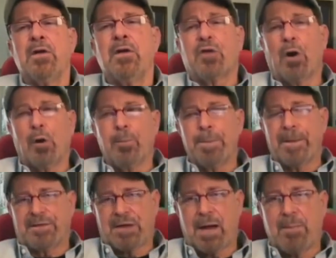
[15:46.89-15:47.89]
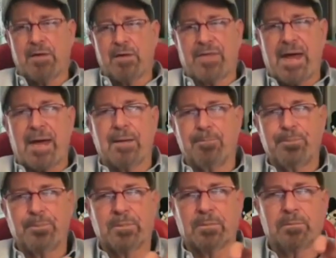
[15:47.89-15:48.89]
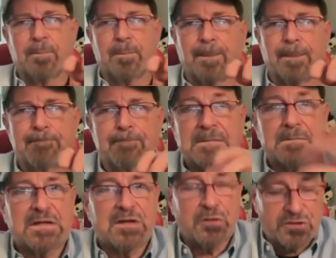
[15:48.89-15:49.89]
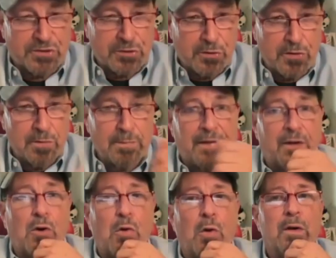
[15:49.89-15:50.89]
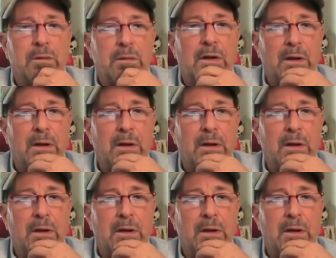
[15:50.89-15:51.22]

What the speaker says: So the timing of that concern by the court